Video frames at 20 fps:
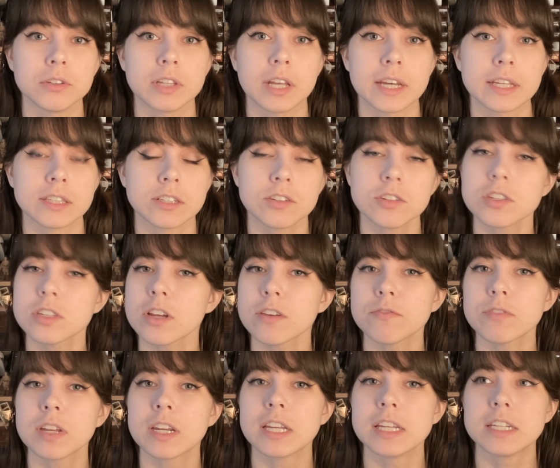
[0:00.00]
Like, there's stuff
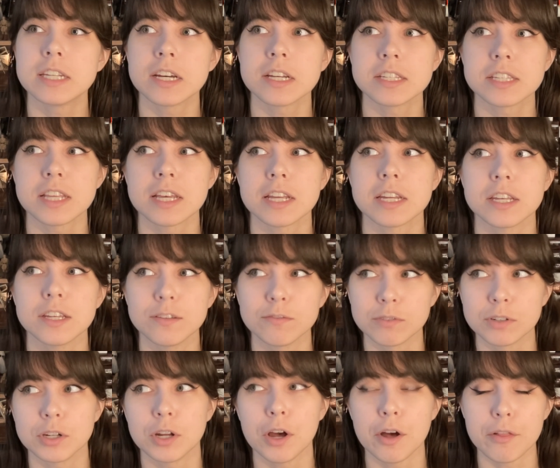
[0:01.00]
that he does that
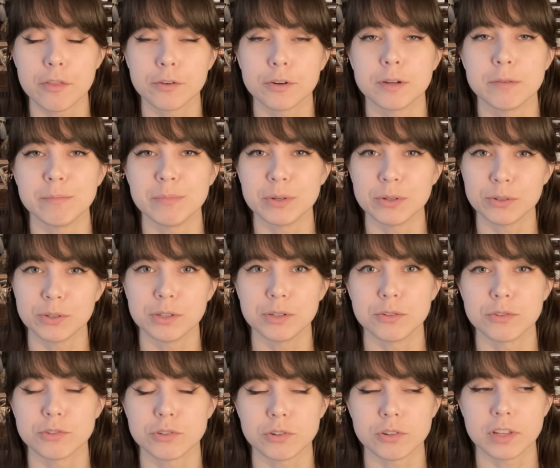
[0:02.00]
even other
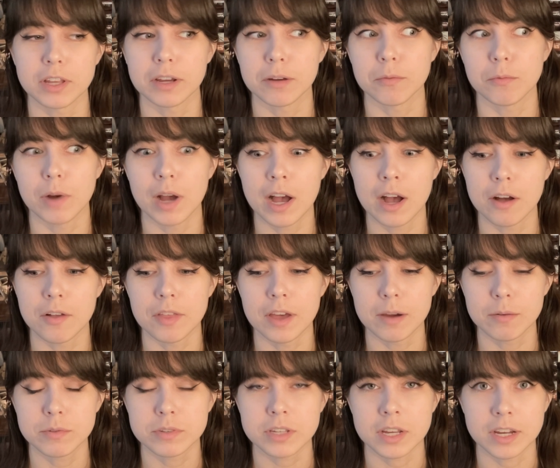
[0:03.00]
Imperials are like, wow,
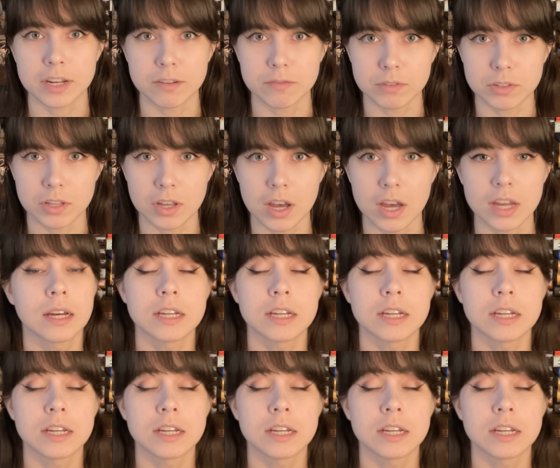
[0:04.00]
that was kind of a lot.